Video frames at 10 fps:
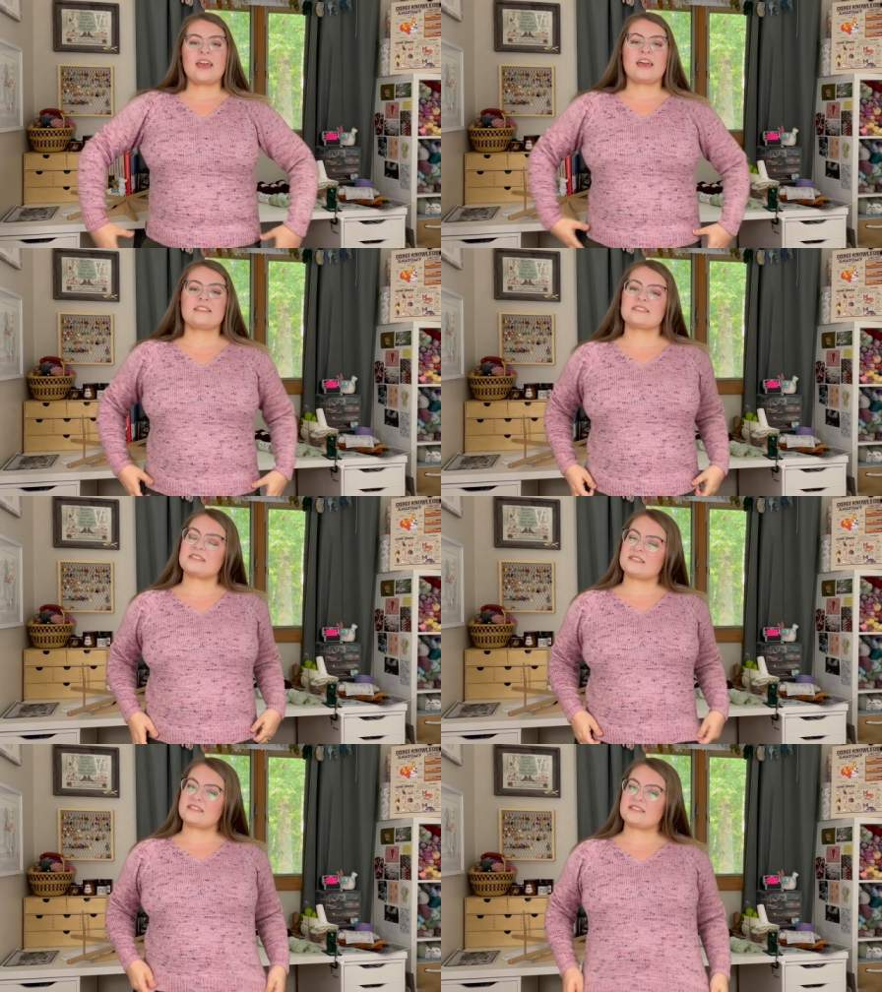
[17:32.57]
and this
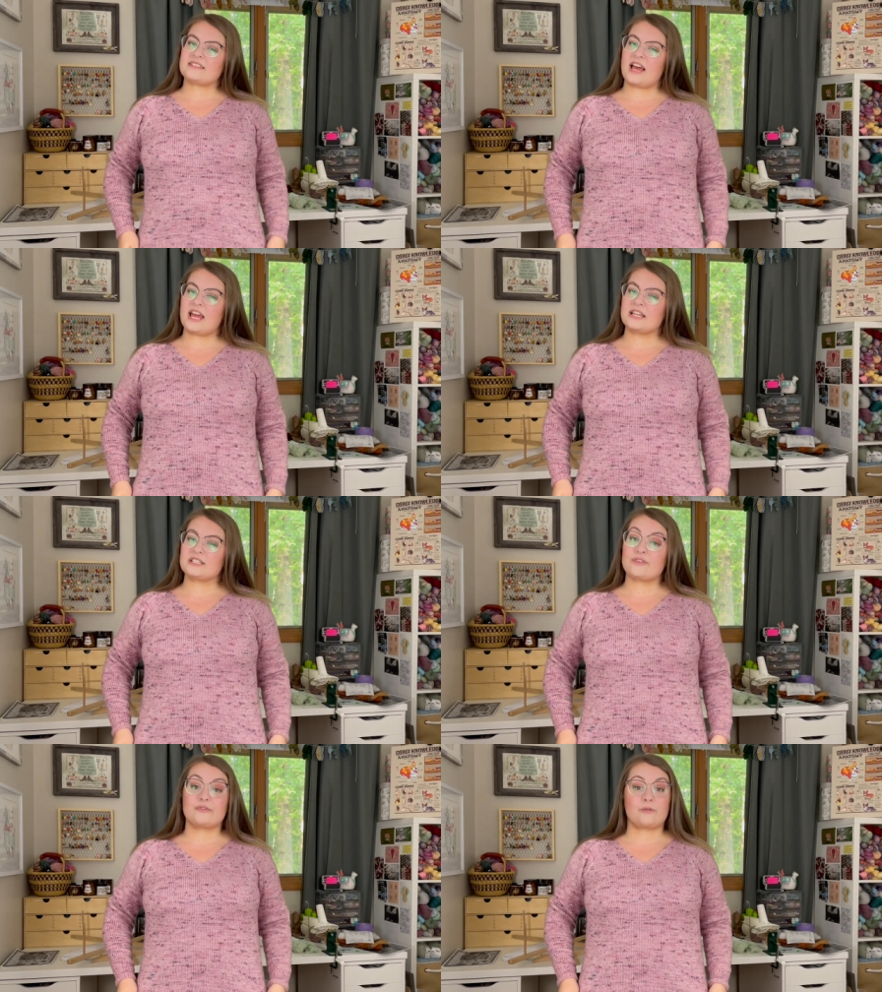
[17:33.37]
is the size
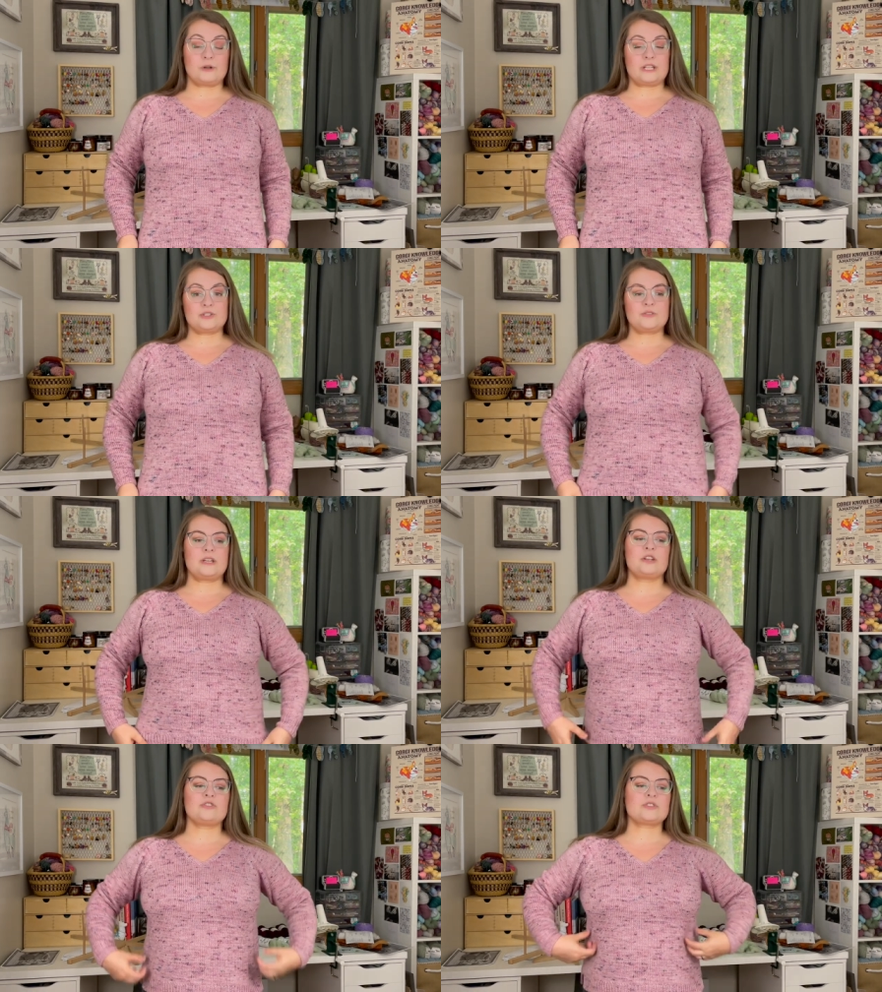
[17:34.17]
42
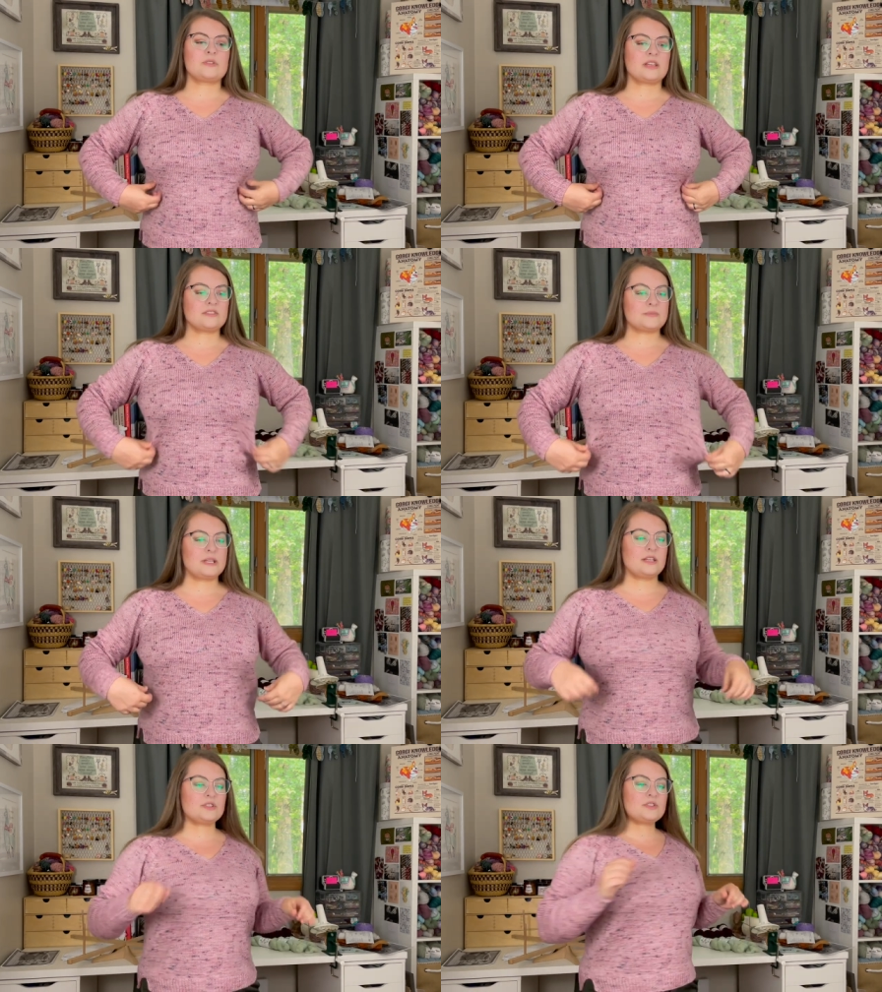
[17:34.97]
inch, so it gives
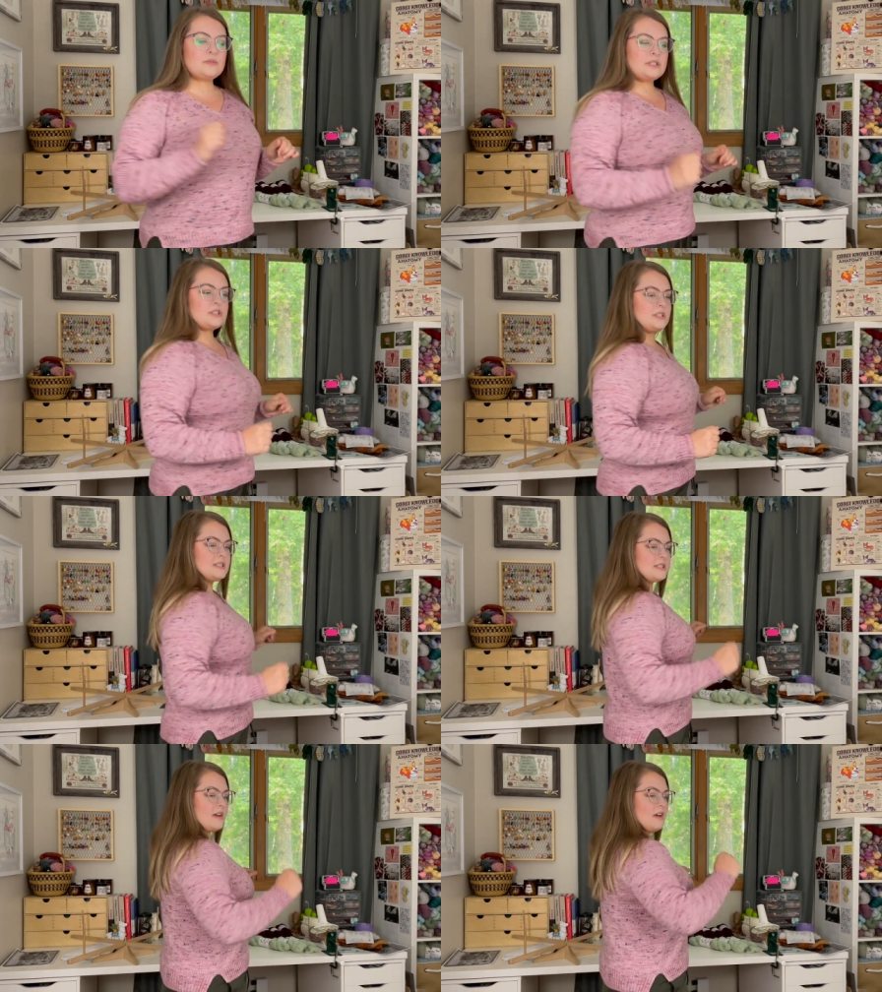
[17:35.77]
me 2
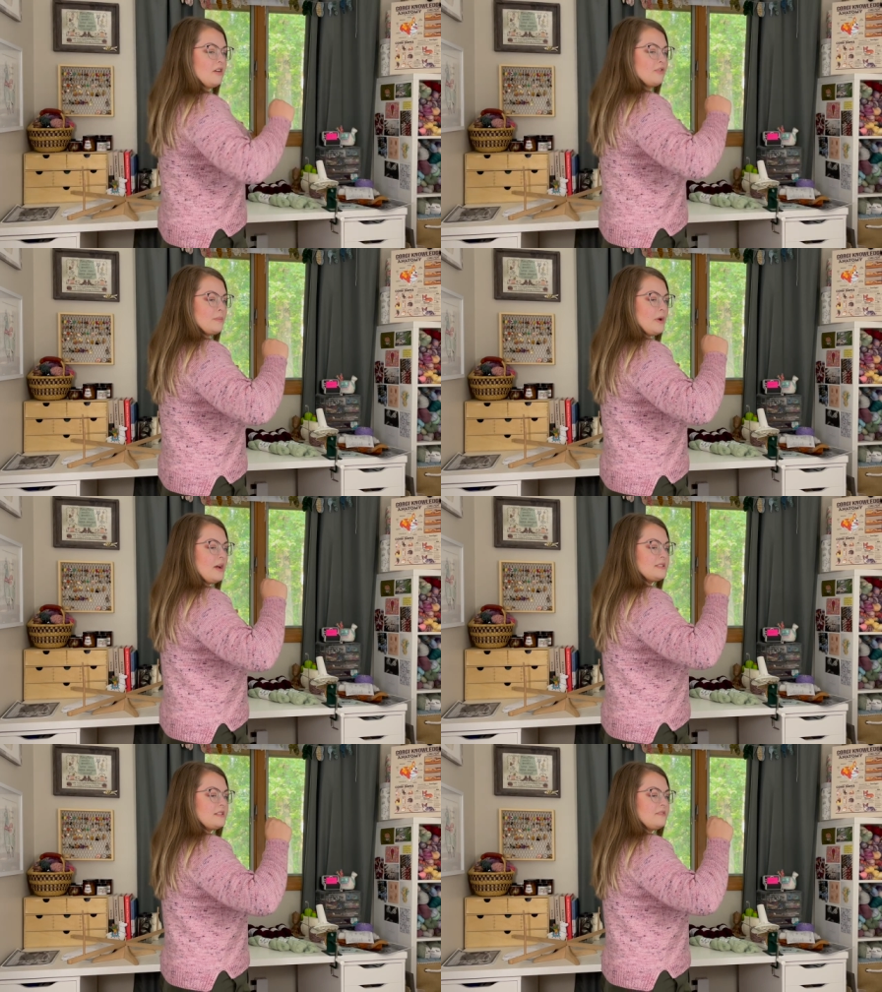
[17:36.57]
inches of
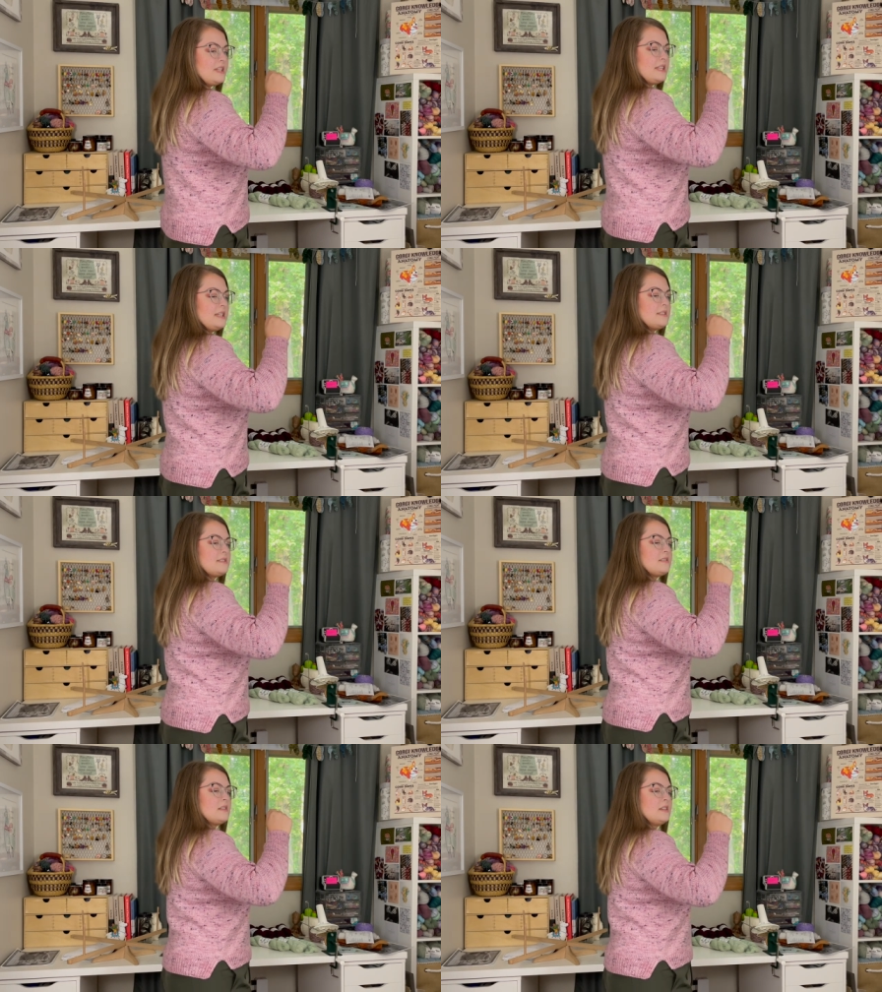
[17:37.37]
positive
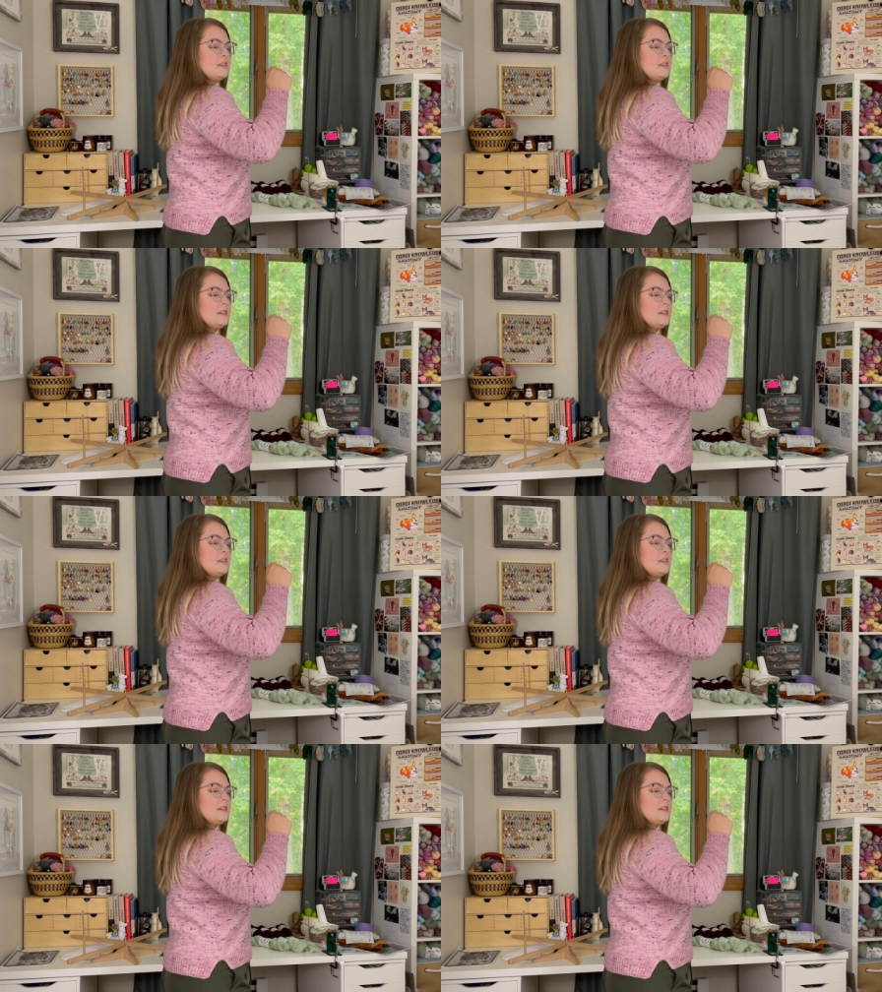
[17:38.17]
ease.